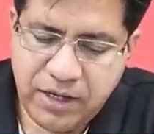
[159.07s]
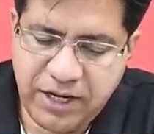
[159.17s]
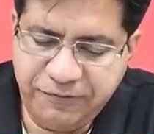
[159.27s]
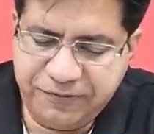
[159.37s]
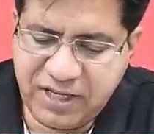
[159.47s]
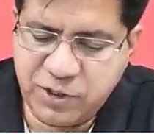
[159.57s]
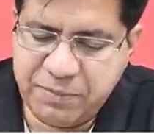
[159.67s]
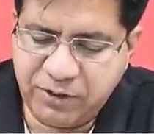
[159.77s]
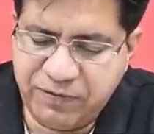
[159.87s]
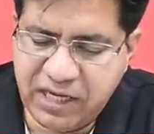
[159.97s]
Difference
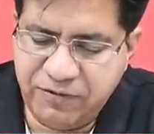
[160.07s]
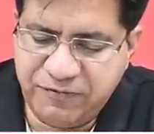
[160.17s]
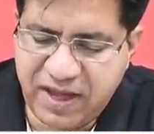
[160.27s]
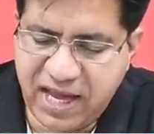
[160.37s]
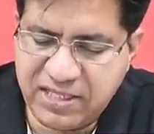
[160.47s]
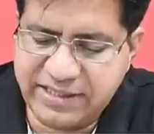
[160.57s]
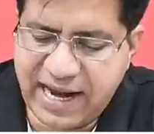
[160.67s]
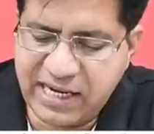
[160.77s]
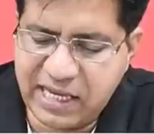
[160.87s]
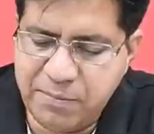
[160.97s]
between ways
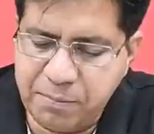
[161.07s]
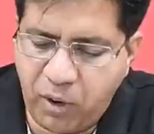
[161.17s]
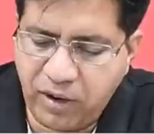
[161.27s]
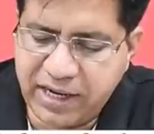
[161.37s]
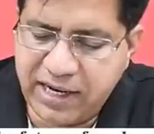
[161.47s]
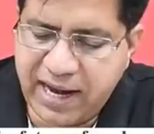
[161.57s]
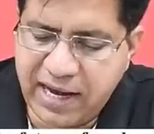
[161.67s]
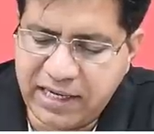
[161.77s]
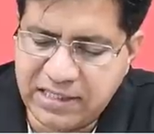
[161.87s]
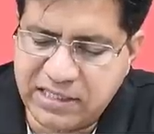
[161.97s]
that embodied
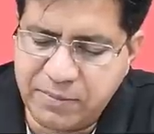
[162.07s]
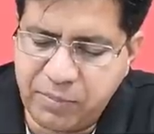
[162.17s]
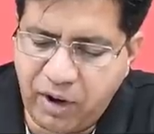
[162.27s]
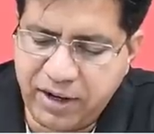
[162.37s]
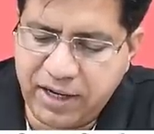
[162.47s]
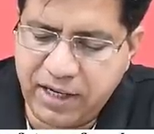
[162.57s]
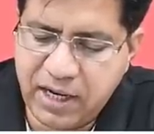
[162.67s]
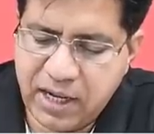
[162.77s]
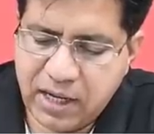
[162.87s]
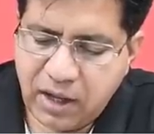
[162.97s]
and disembodied
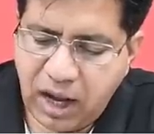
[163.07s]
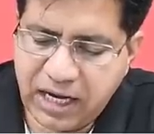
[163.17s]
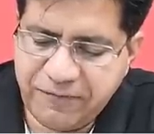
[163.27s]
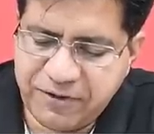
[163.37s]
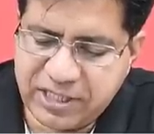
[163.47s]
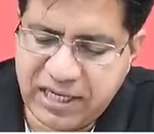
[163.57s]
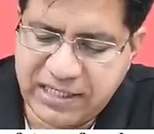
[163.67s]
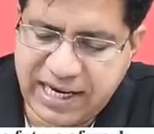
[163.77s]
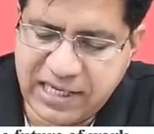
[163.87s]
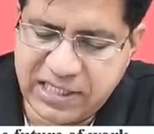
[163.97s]
artificial
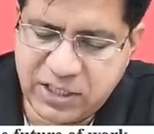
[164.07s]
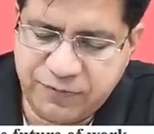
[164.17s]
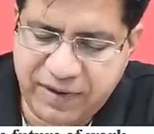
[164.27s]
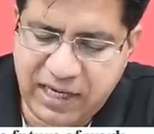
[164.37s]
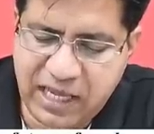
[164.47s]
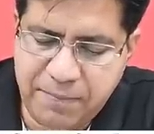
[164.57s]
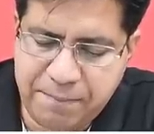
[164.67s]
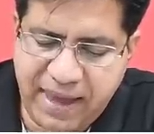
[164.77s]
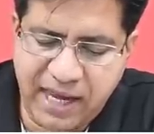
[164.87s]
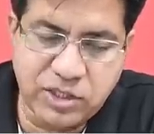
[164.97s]
intelligence will
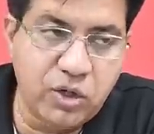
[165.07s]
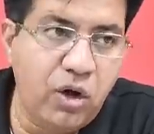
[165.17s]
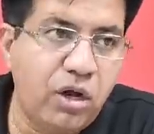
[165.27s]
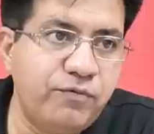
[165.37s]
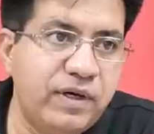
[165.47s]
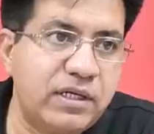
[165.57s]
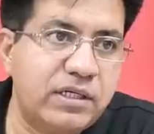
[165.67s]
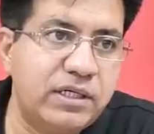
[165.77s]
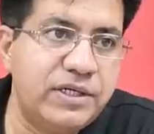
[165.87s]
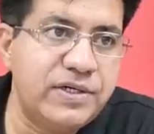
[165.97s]
impact on
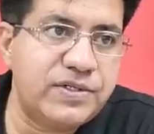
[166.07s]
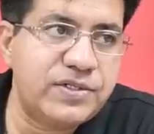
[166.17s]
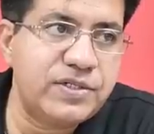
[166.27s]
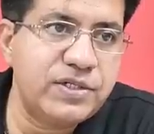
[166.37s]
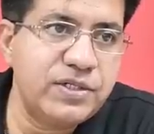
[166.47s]
workers.